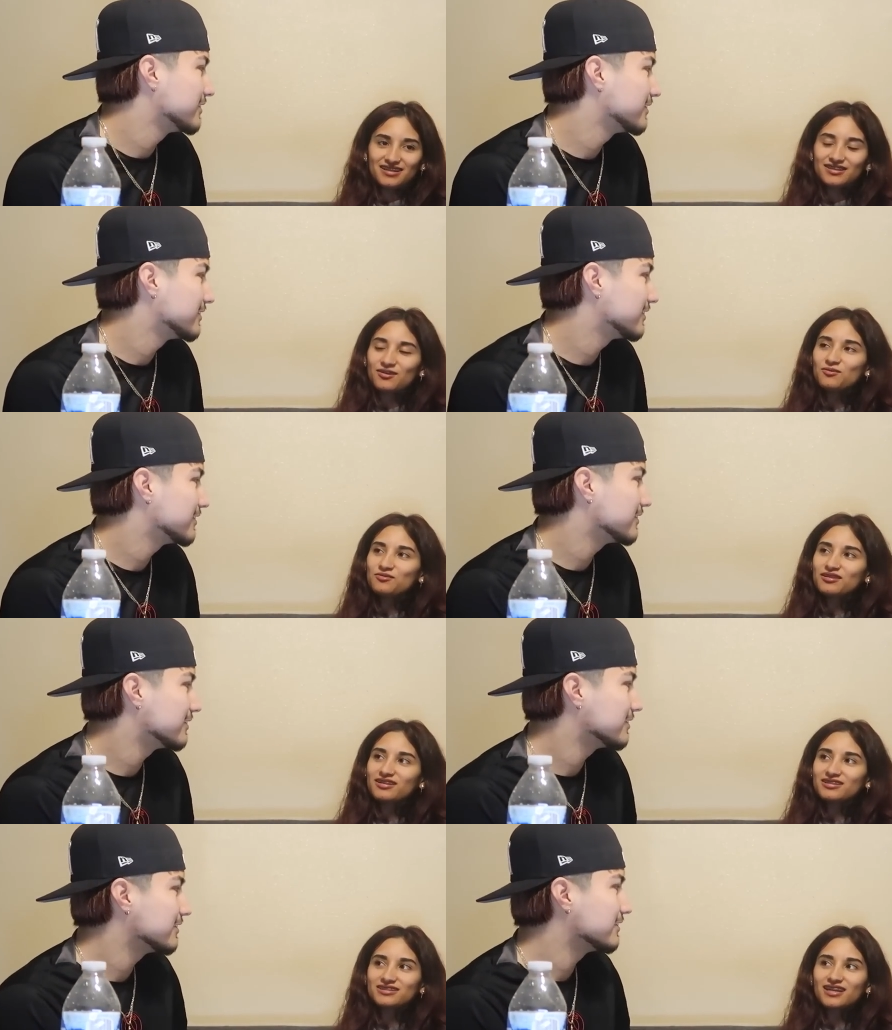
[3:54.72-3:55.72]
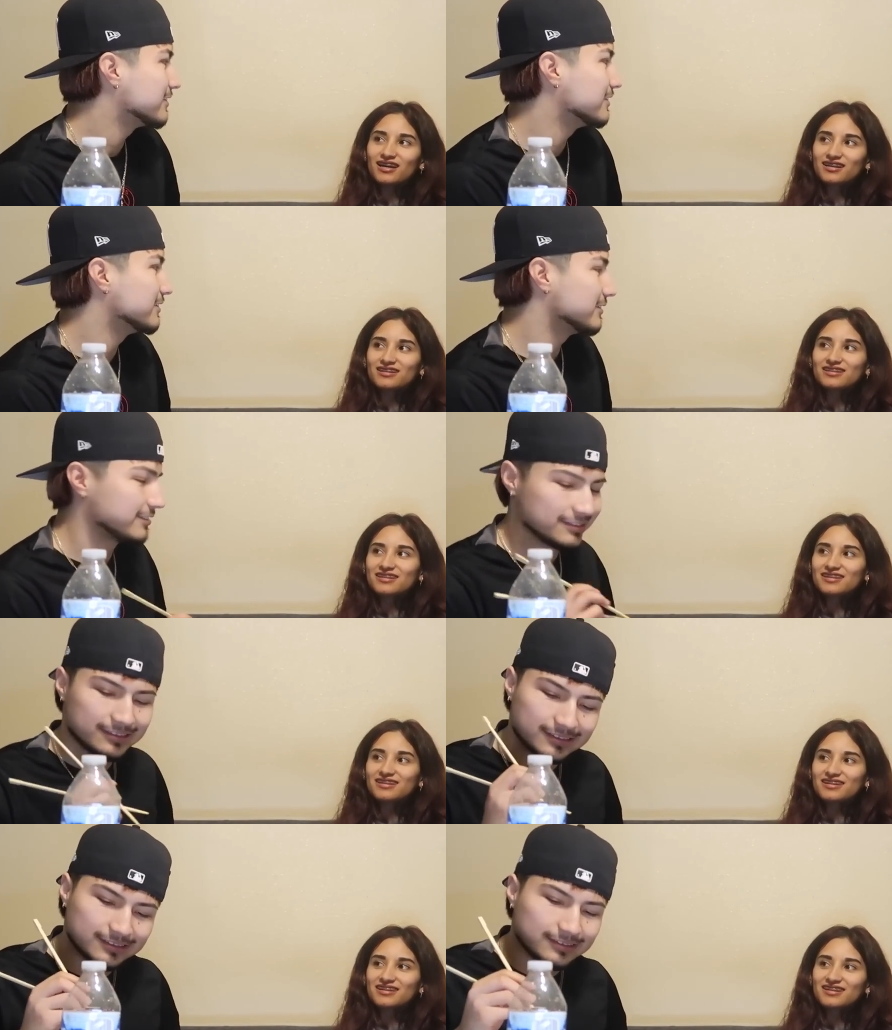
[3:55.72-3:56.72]
Speaker 1: No, not
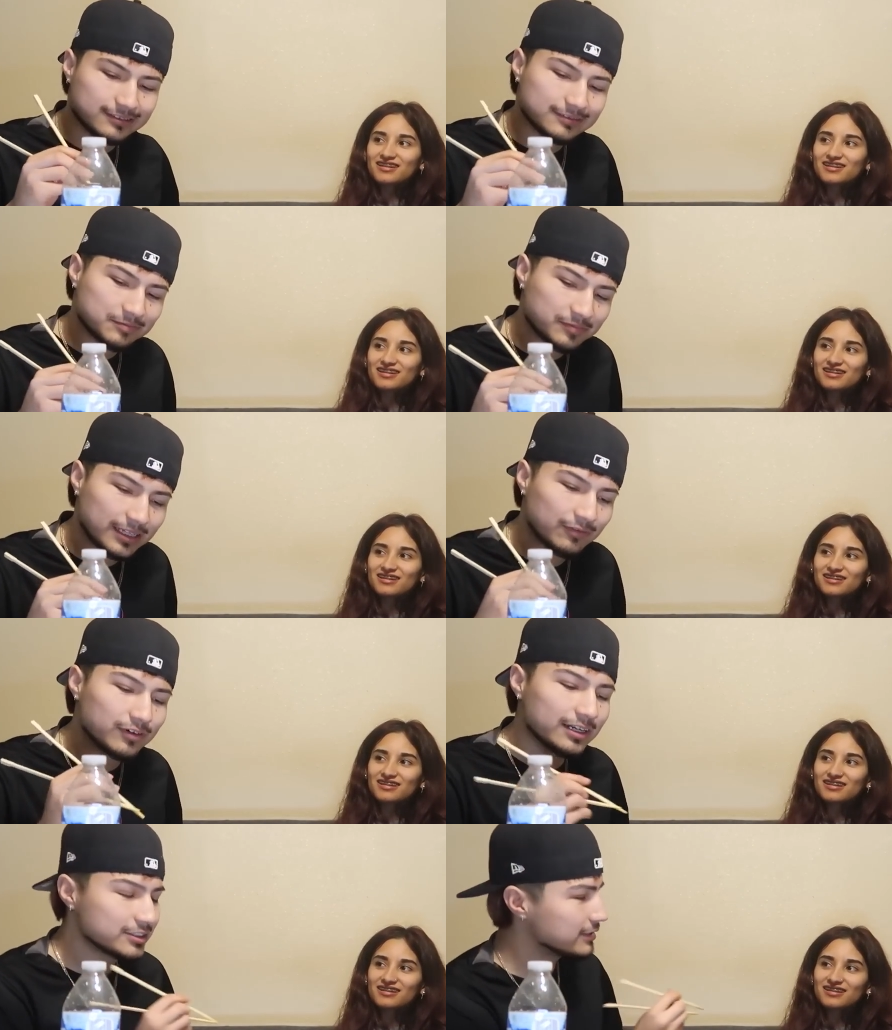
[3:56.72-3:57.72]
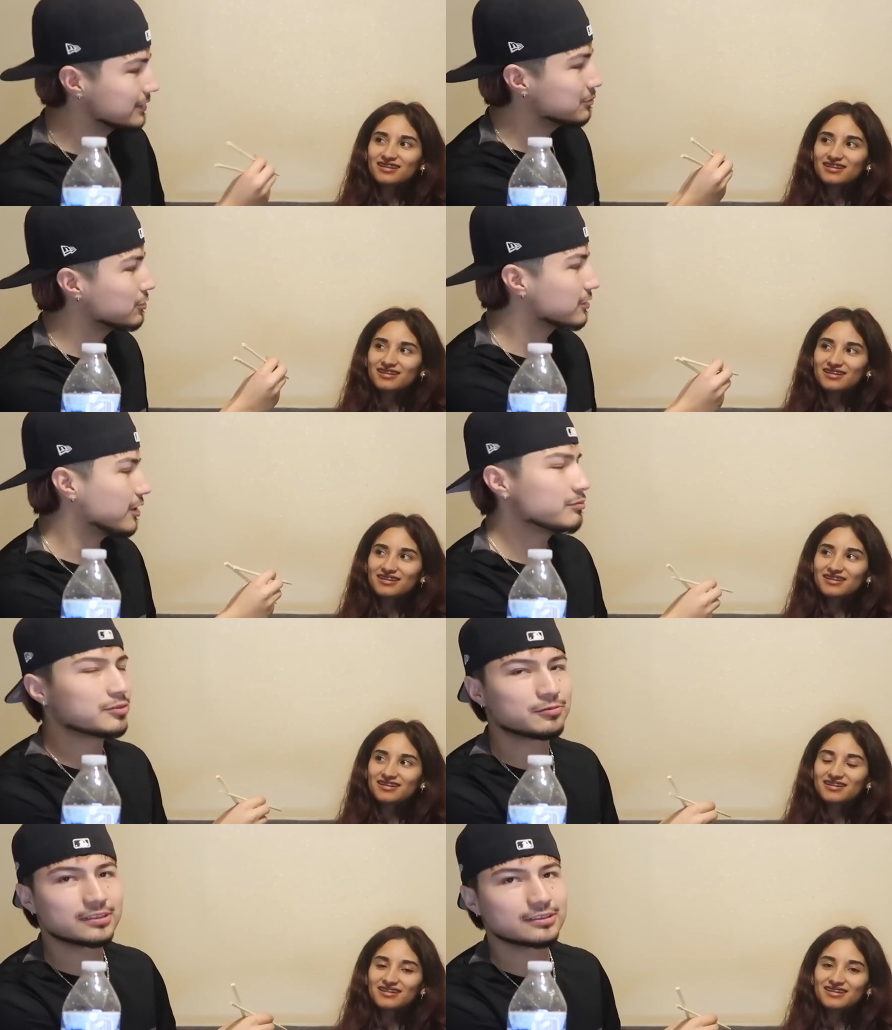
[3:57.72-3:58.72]
exactly.
Speaker 2: I feel like she's the more
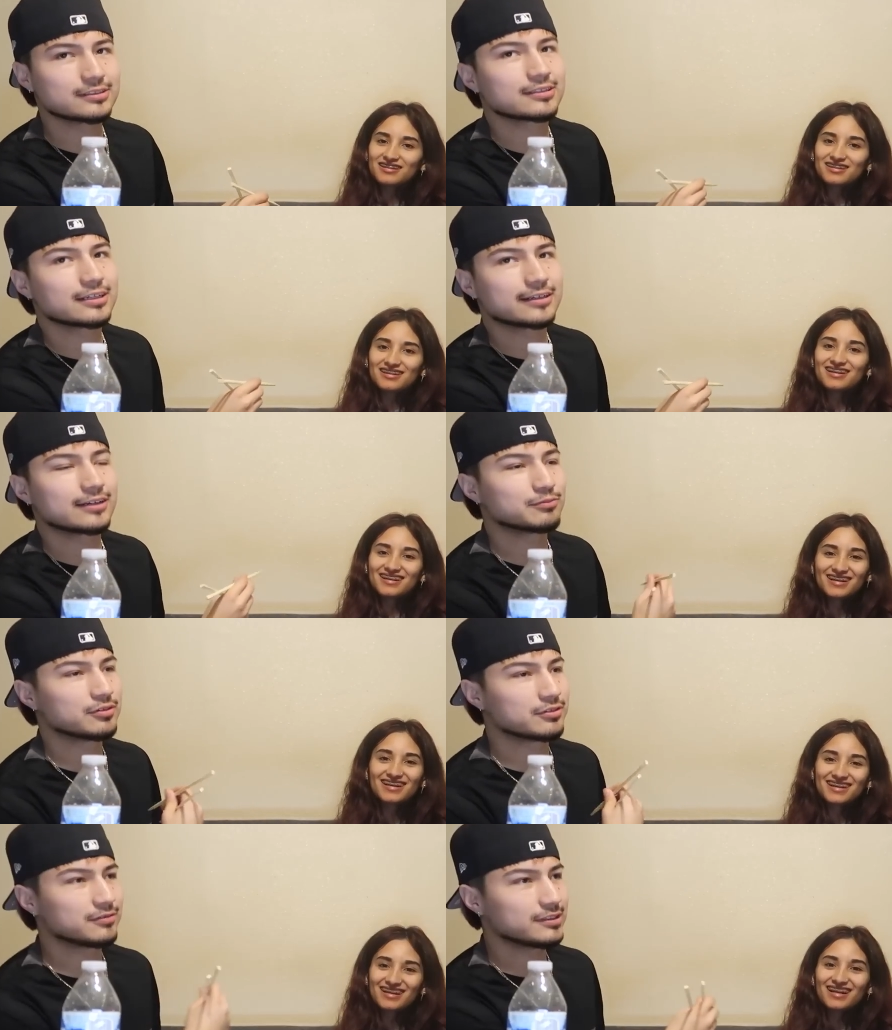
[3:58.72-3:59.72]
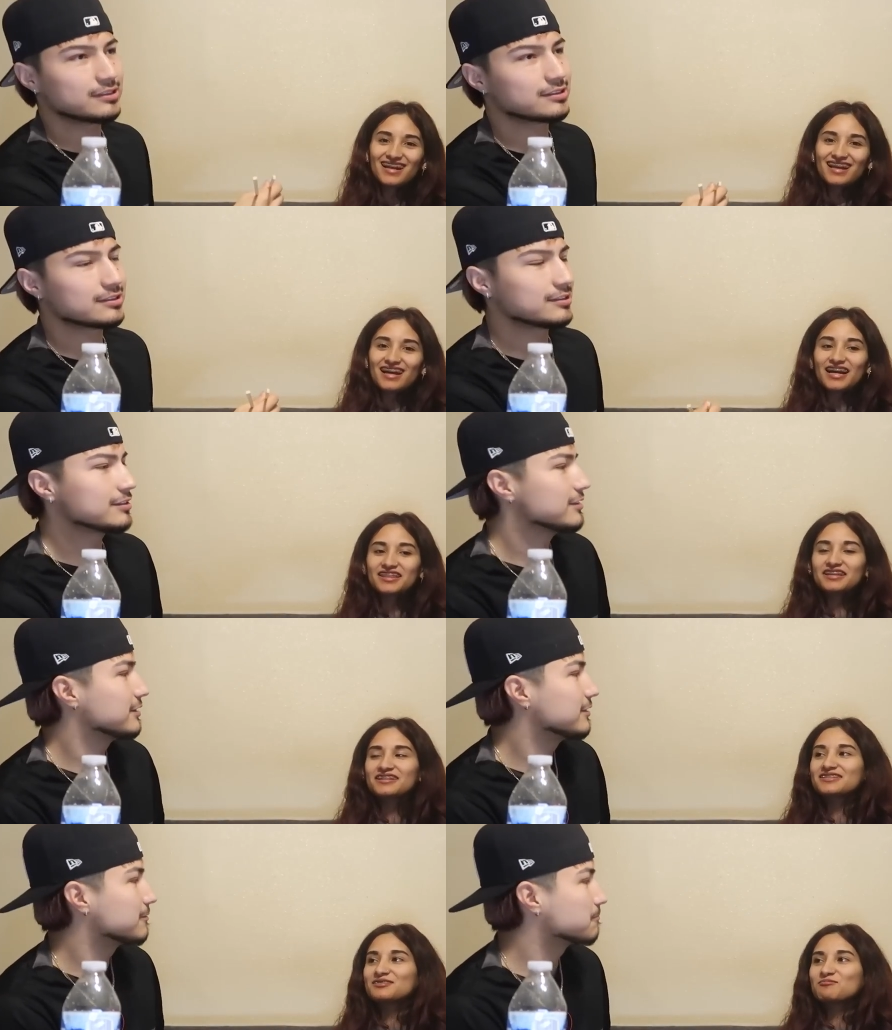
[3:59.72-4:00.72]
calmer one, like out of both of us.
Speaker 1: I
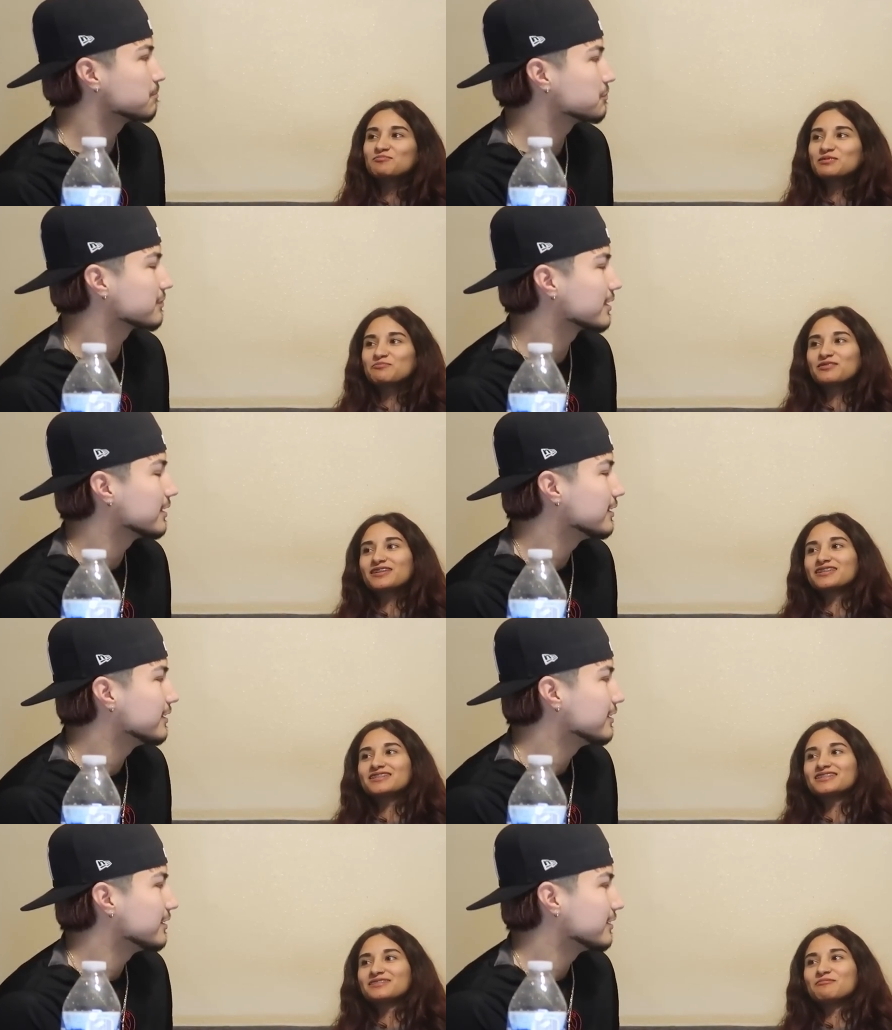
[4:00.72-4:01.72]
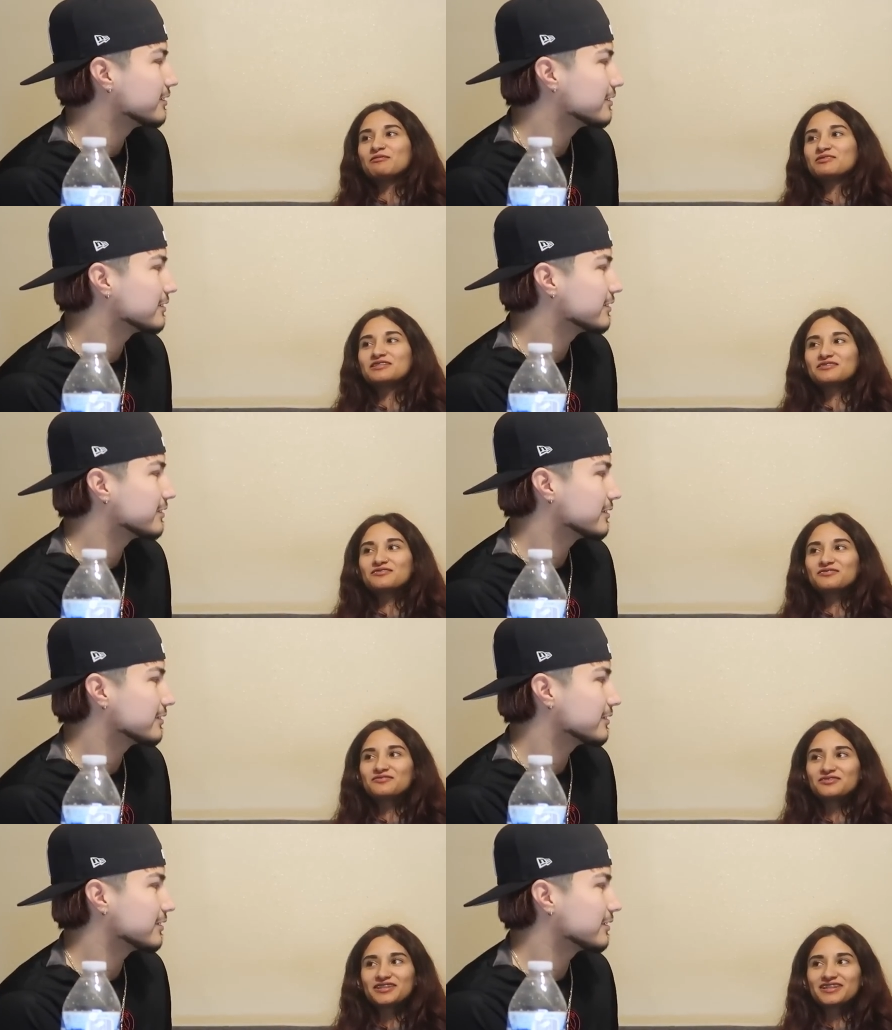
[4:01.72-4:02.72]
think it just me being pregnant it just made me so
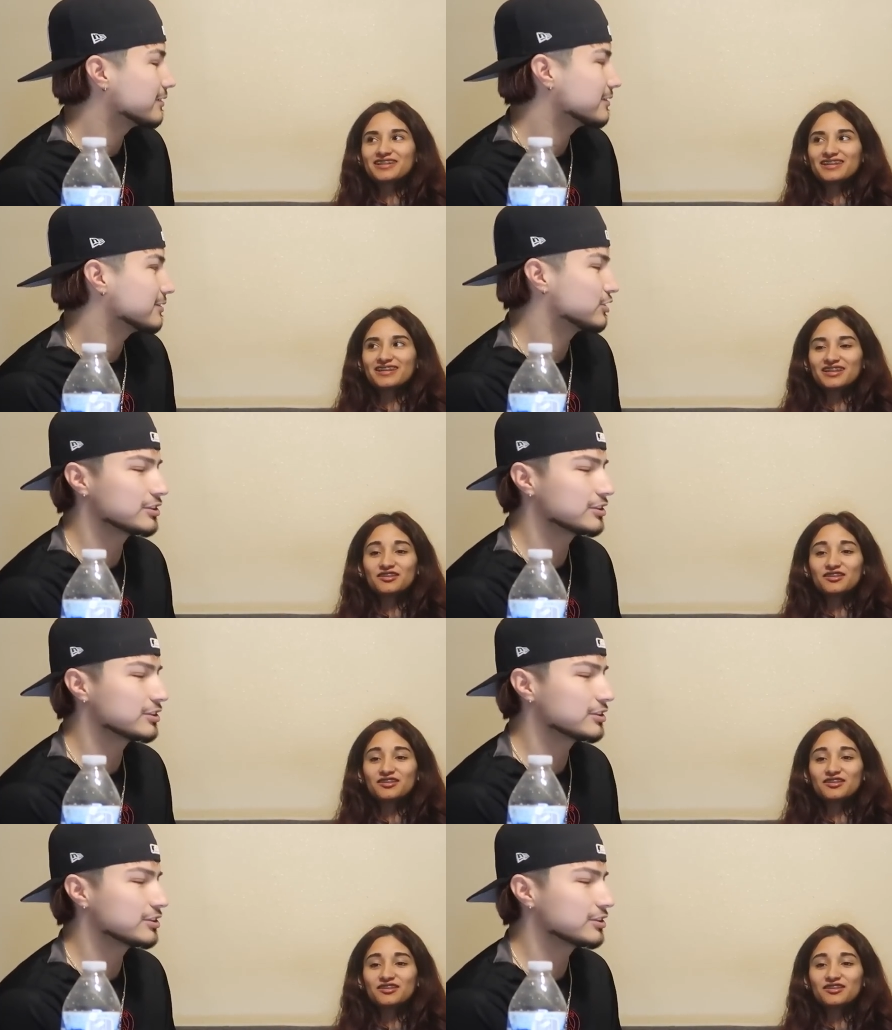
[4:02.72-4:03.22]
freaking like